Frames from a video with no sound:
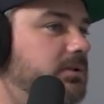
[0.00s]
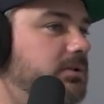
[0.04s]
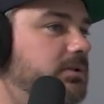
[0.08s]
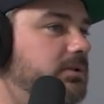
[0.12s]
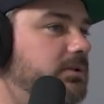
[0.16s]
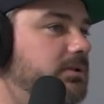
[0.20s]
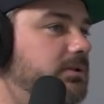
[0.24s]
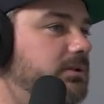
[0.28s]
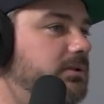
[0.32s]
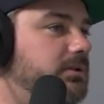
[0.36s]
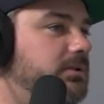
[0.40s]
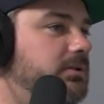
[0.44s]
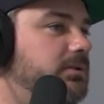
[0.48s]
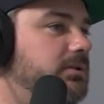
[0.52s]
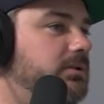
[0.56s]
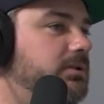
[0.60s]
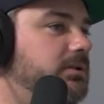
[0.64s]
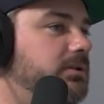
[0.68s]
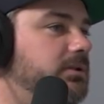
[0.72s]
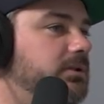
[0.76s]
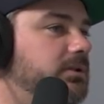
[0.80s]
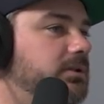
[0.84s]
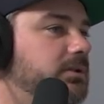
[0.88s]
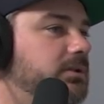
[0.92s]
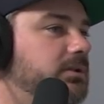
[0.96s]

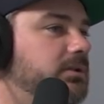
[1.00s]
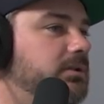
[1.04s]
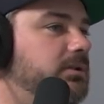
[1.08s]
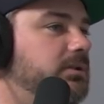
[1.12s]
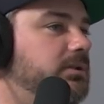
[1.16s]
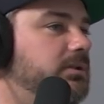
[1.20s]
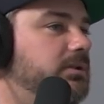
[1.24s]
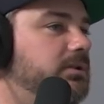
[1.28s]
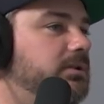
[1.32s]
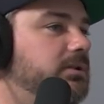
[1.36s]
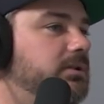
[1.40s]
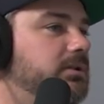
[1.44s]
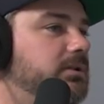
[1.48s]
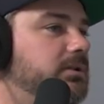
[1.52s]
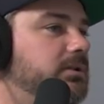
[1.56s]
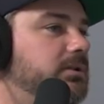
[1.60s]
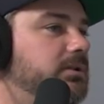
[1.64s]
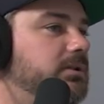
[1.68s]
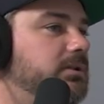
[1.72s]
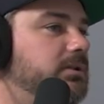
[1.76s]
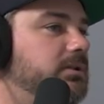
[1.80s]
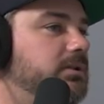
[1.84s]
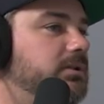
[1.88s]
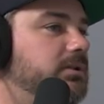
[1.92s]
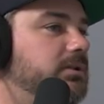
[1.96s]

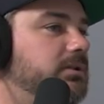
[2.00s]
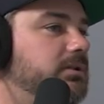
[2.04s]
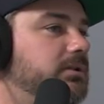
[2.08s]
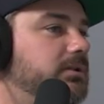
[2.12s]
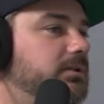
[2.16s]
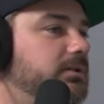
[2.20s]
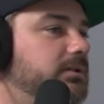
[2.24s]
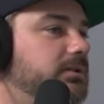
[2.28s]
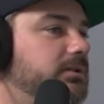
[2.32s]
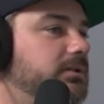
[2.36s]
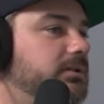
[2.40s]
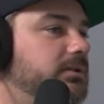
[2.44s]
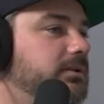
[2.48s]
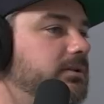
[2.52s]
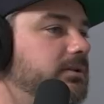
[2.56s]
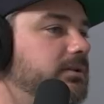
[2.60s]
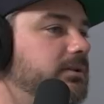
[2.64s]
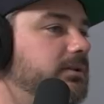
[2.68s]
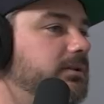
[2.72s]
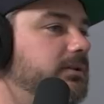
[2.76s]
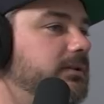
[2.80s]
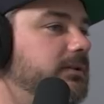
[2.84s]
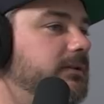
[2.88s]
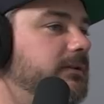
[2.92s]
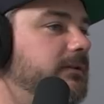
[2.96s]

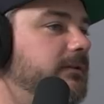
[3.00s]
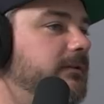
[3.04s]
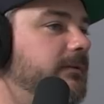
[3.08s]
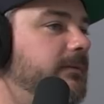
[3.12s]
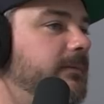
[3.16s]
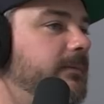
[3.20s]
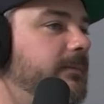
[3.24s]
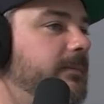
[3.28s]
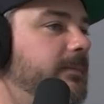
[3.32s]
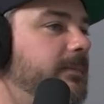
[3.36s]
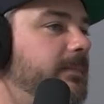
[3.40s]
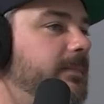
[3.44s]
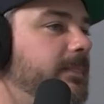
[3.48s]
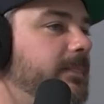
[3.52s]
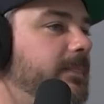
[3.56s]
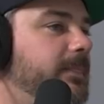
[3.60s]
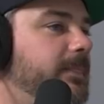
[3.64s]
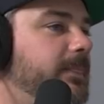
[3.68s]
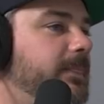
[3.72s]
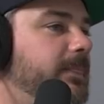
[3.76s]
(silent)